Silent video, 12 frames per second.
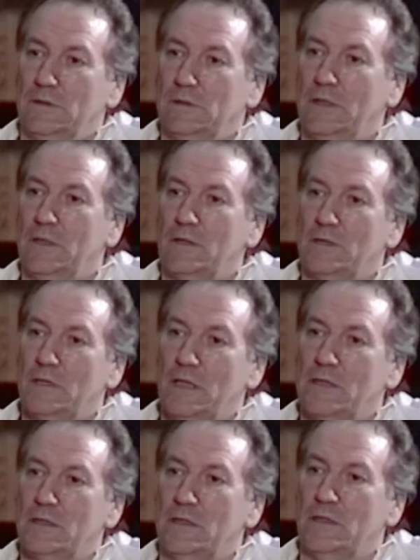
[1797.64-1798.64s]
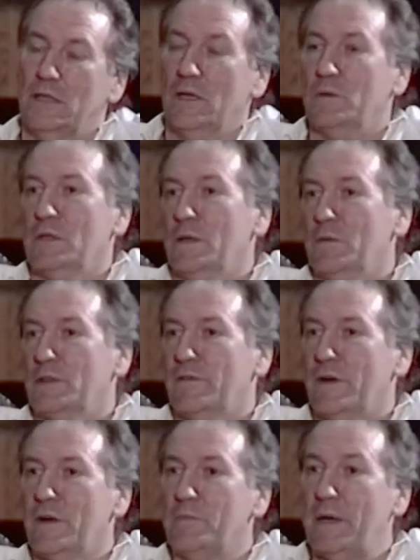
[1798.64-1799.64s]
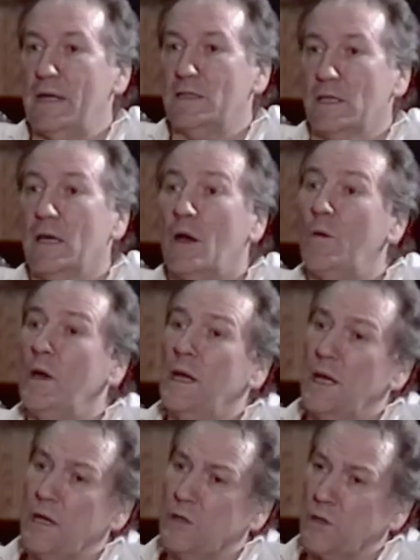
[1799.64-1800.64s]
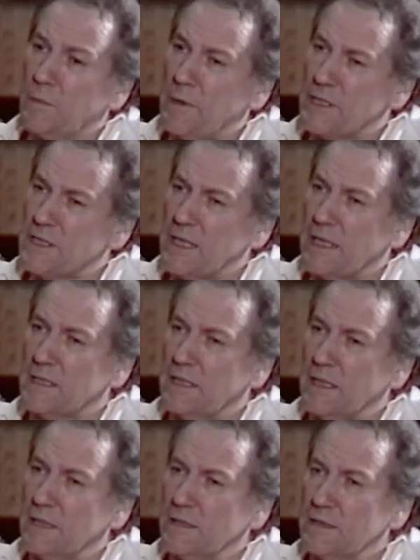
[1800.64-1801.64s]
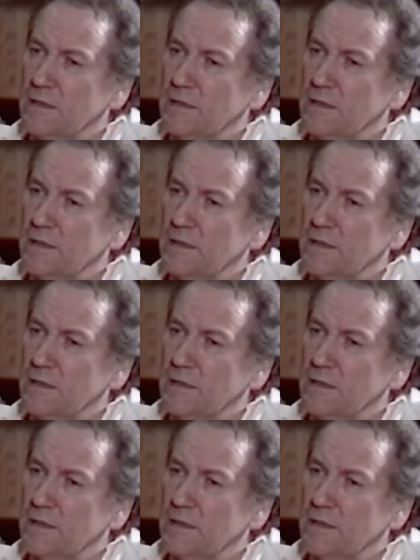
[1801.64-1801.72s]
in those days. It was very basic. Oh, you're talking about the 60s?